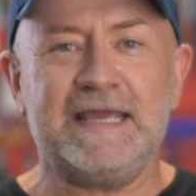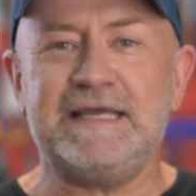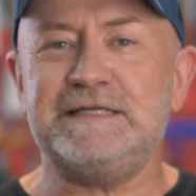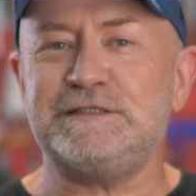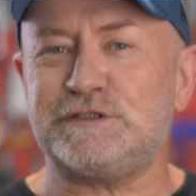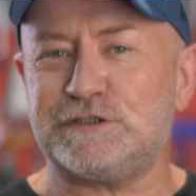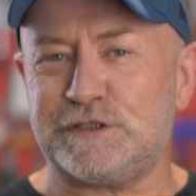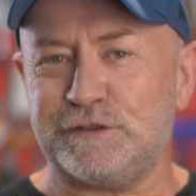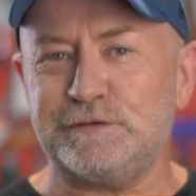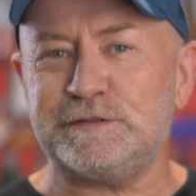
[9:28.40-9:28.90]

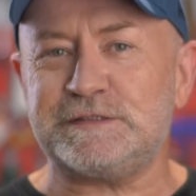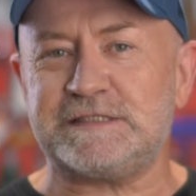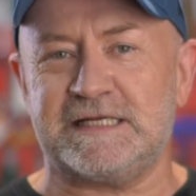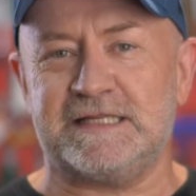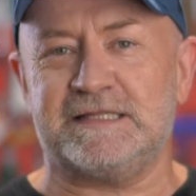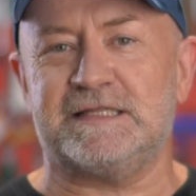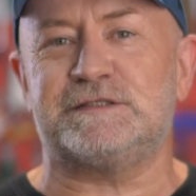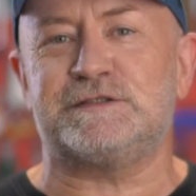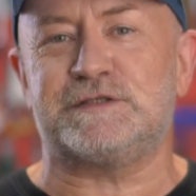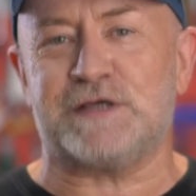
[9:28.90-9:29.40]
In
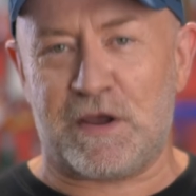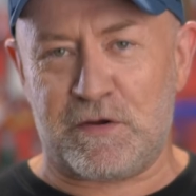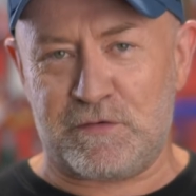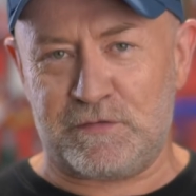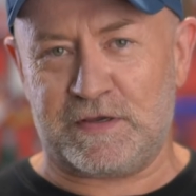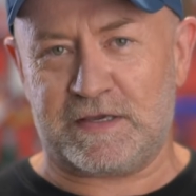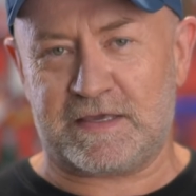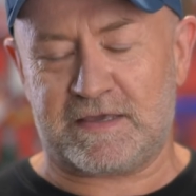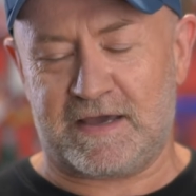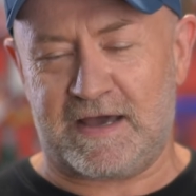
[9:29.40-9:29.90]
choosing the
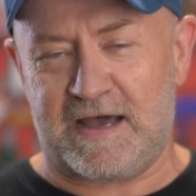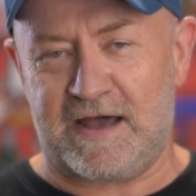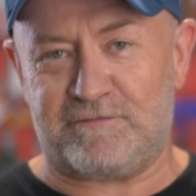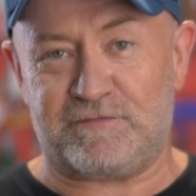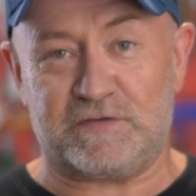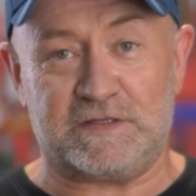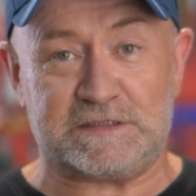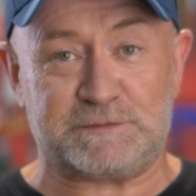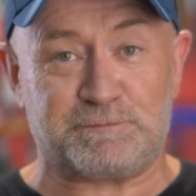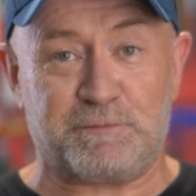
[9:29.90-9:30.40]
donor car
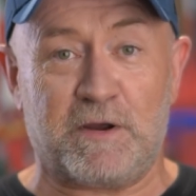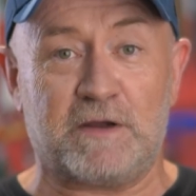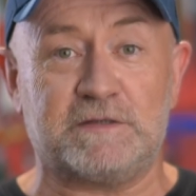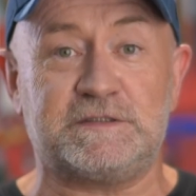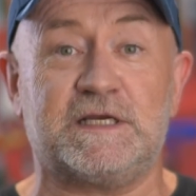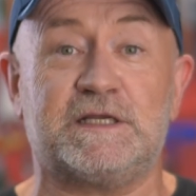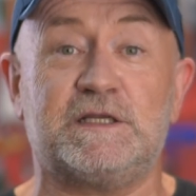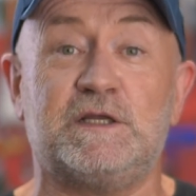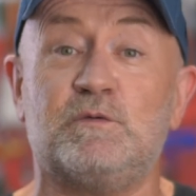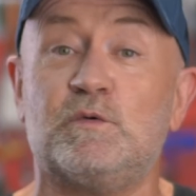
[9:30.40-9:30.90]
for this
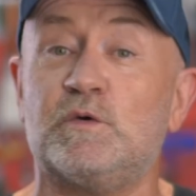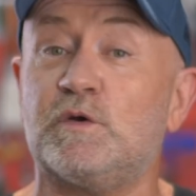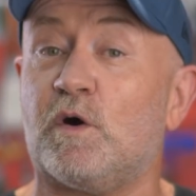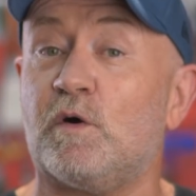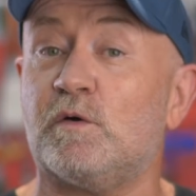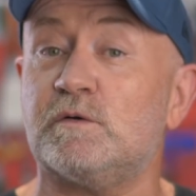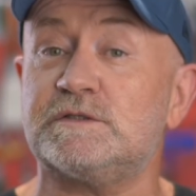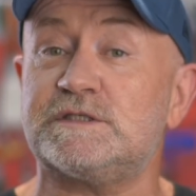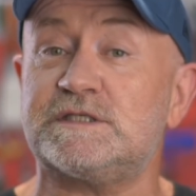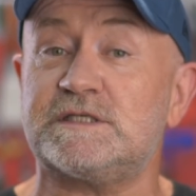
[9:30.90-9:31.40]
project, you would
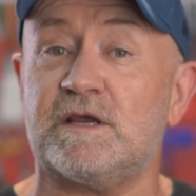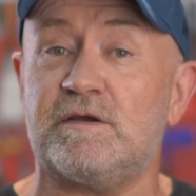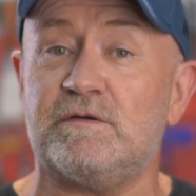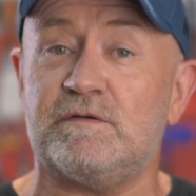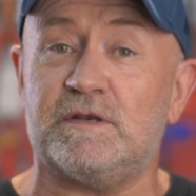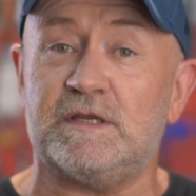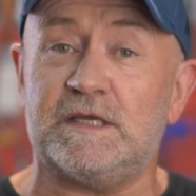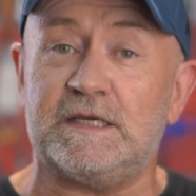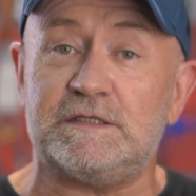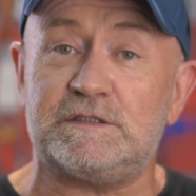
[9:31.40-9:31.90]
also
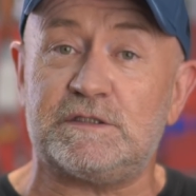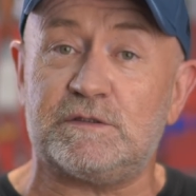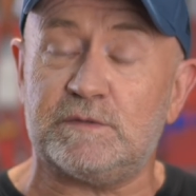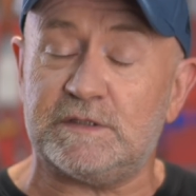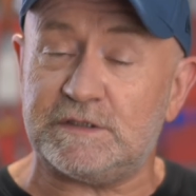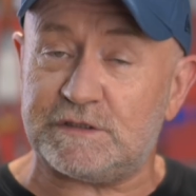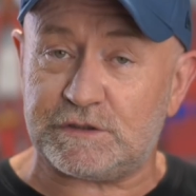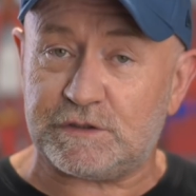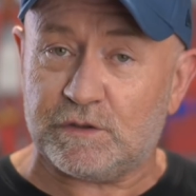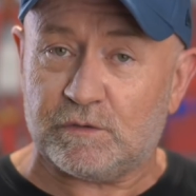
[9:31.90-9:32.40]
need to
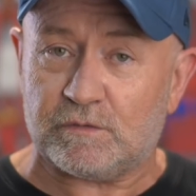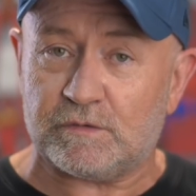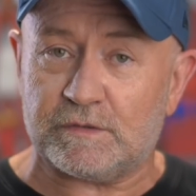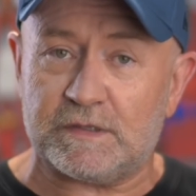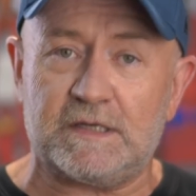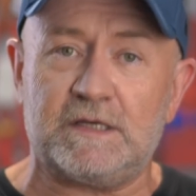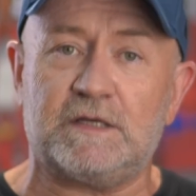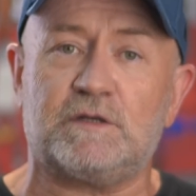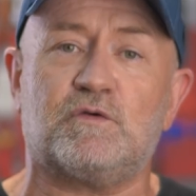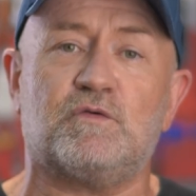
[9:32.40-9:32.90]
ensure
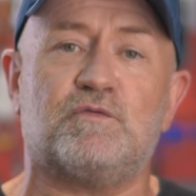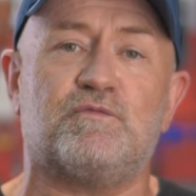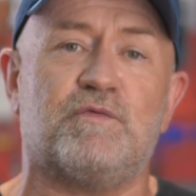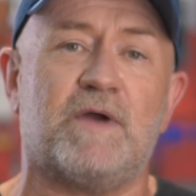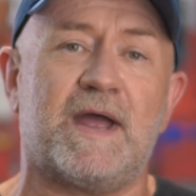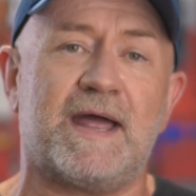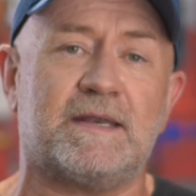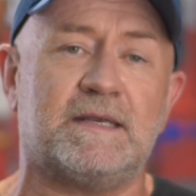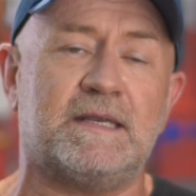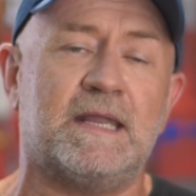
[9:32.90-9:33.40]
that it could
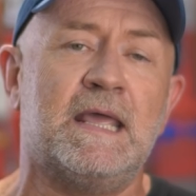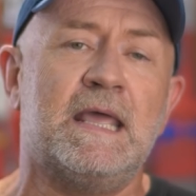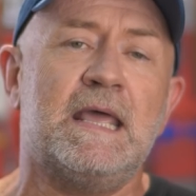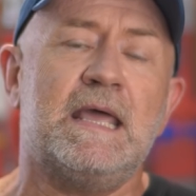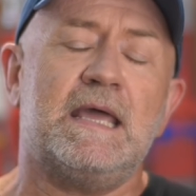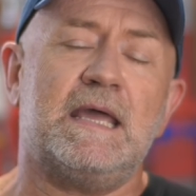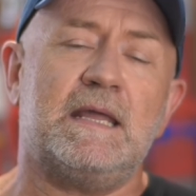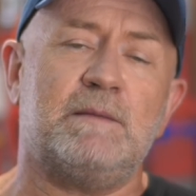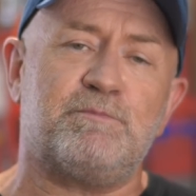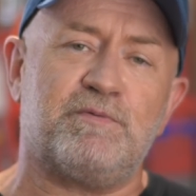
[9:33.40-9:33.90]
run
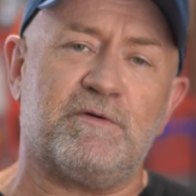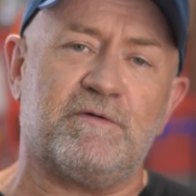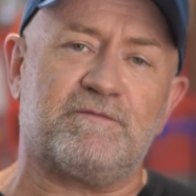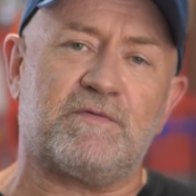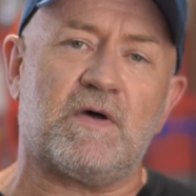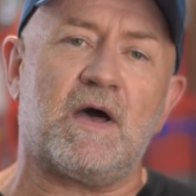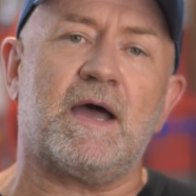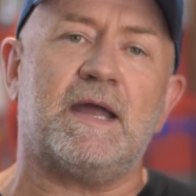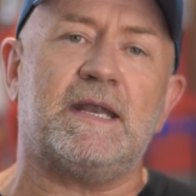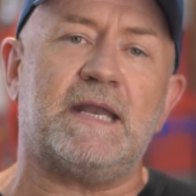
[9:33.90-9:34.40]
and
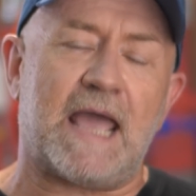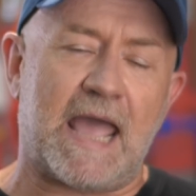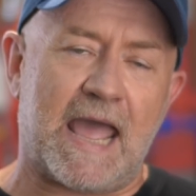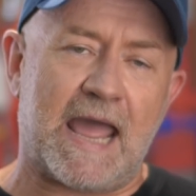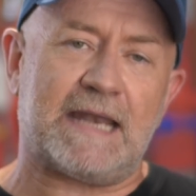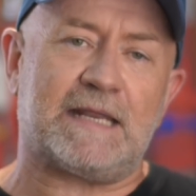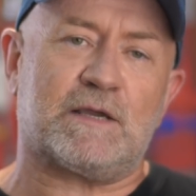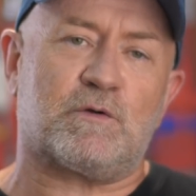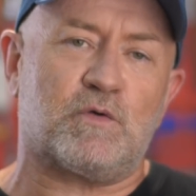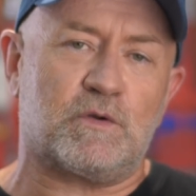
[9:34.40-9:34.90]
provide
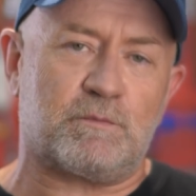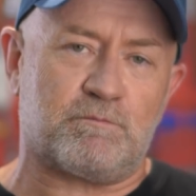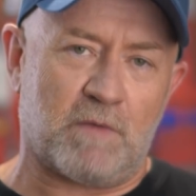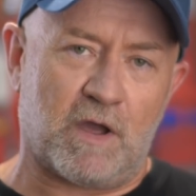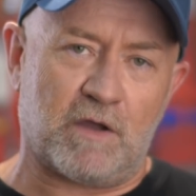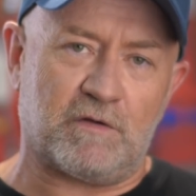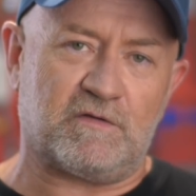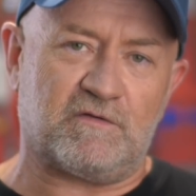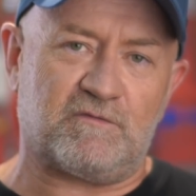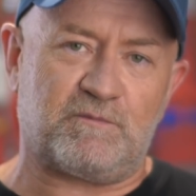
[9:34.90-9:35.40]
adequate
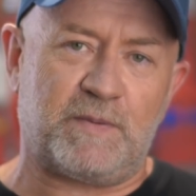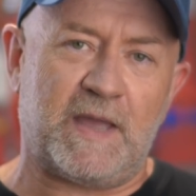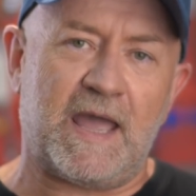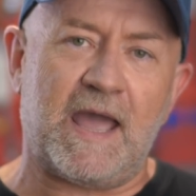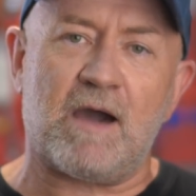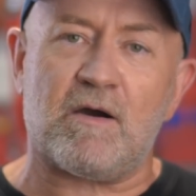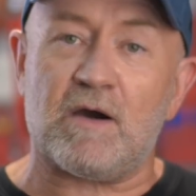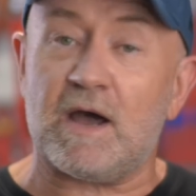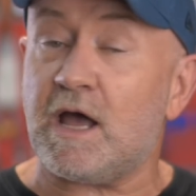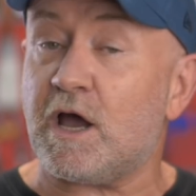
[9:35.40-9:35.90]
motive
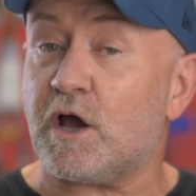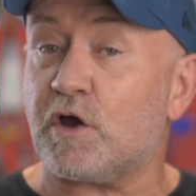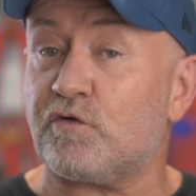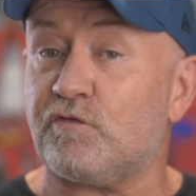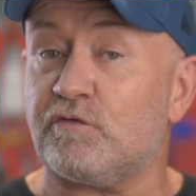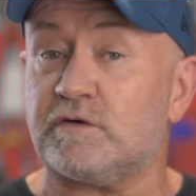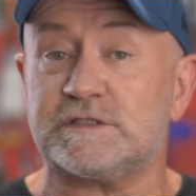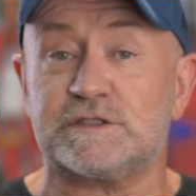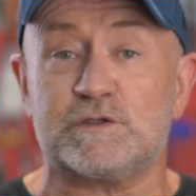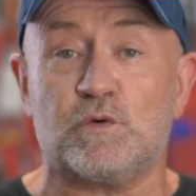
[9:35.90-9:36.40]
power
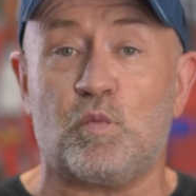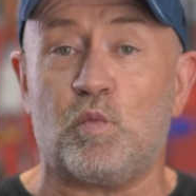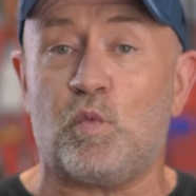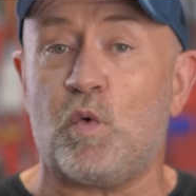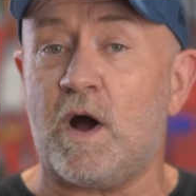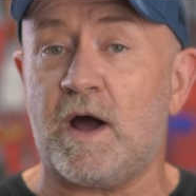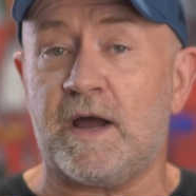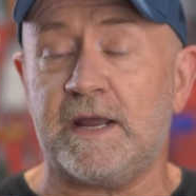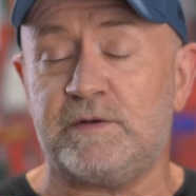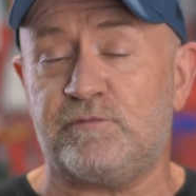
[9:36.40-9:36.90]
across a
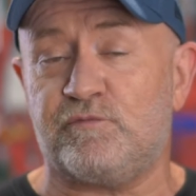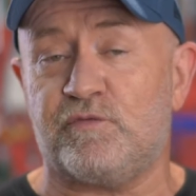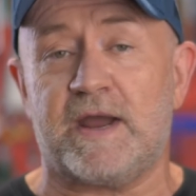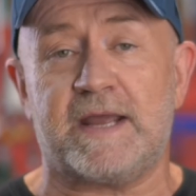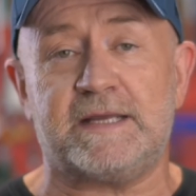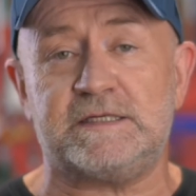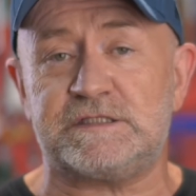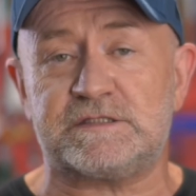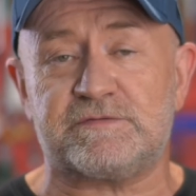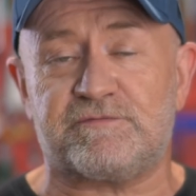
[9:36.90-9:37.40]
wide
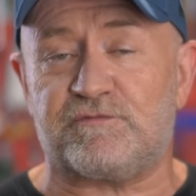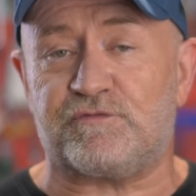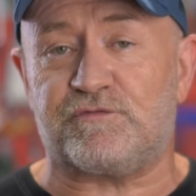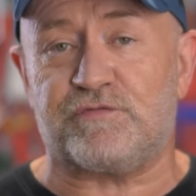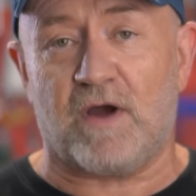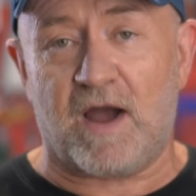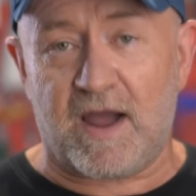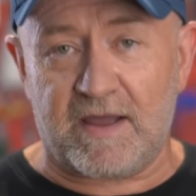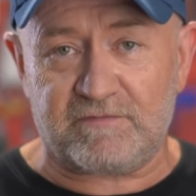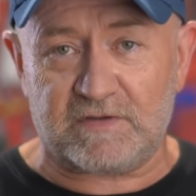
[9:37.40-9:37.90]
range of
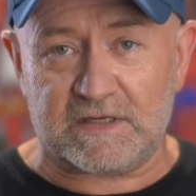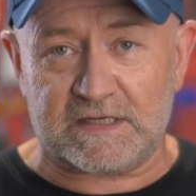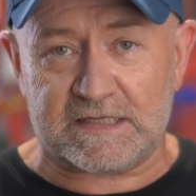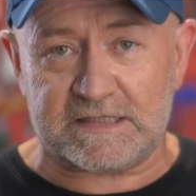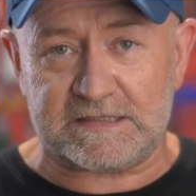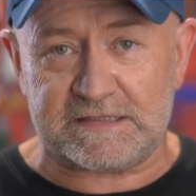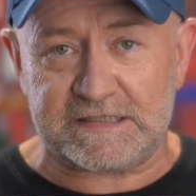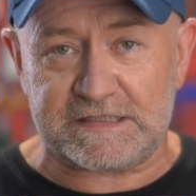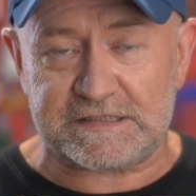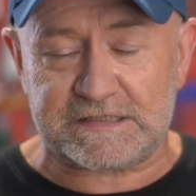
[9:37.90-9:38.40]
driving
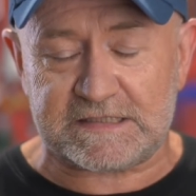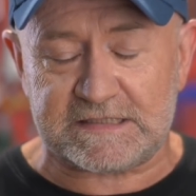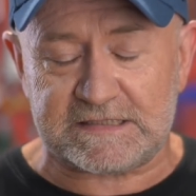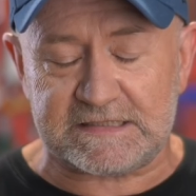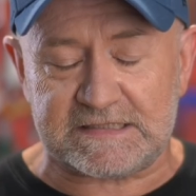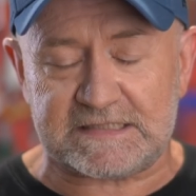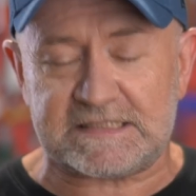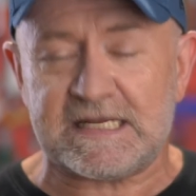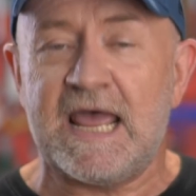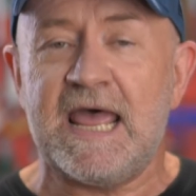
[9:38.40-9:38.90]

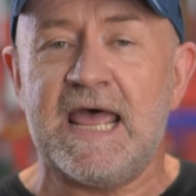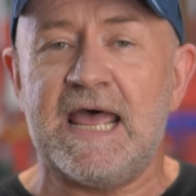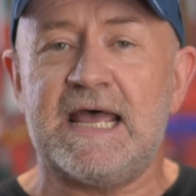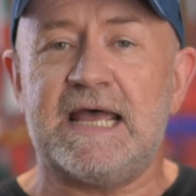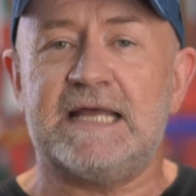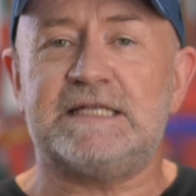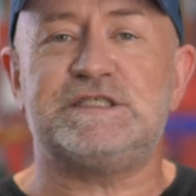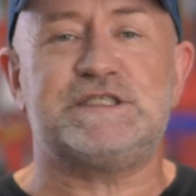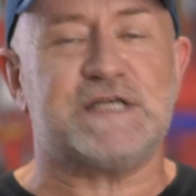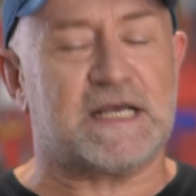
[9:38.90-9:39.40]
conditions
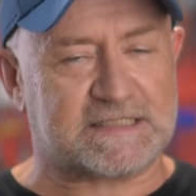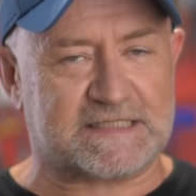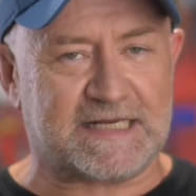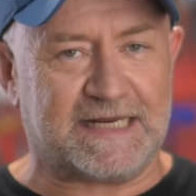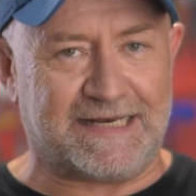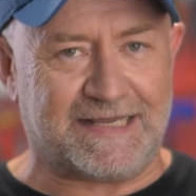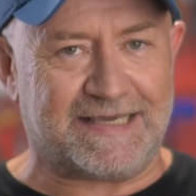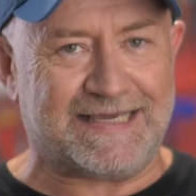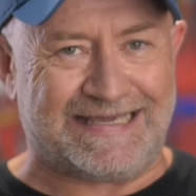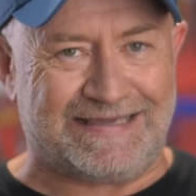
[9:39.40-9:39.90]
just
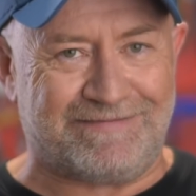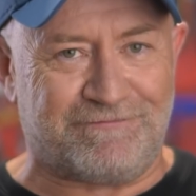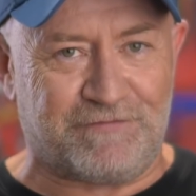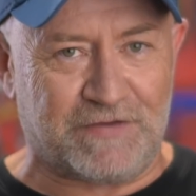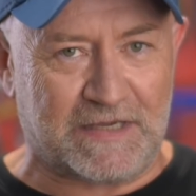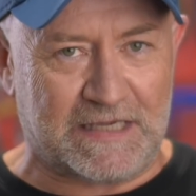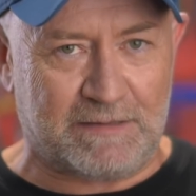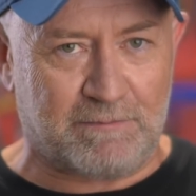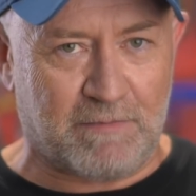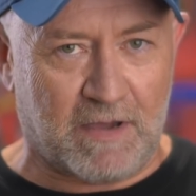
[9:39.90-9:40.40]
in
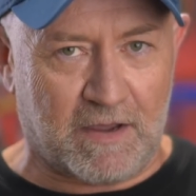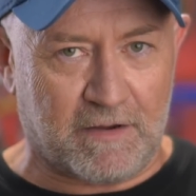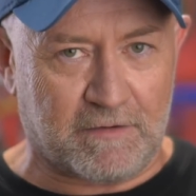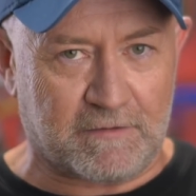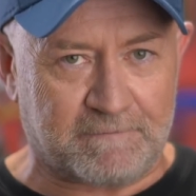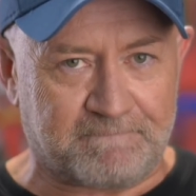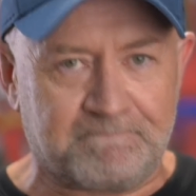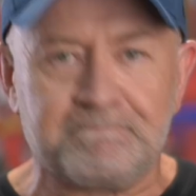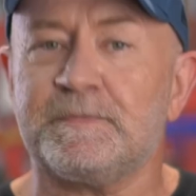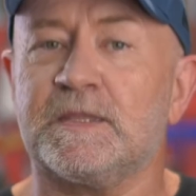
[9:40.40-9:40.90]
EV
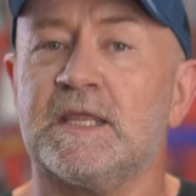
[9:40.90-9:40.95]
mode.